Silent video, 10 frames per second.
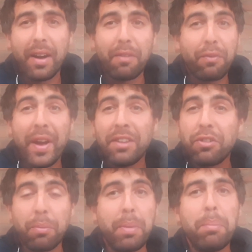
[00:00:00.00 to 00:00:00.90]

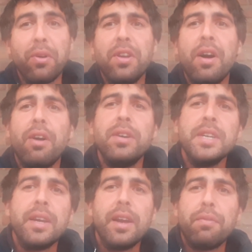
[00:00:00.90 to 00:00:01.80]
friends or people you know,
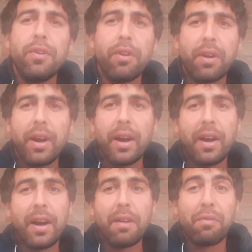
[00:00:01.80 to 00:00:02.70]
if you're
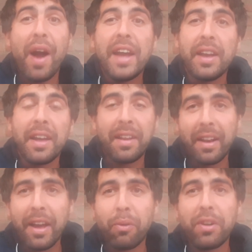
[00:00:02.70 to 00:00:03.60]
writing in that
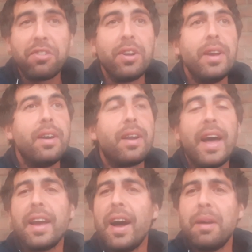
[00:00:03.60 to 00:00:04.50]
language.
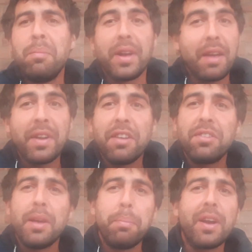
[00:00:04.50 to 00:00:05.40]
Like, I'm giving
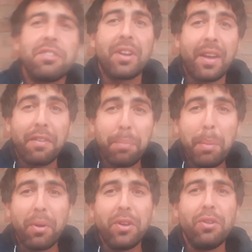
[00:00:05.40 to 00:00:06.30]
this tip because a lot of
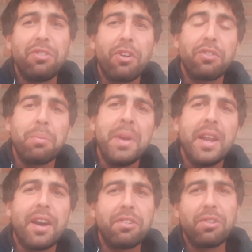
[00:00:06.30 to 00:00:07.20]
people use social
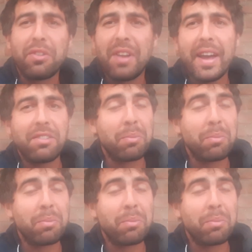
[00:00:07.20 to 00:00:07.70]
media, so it's like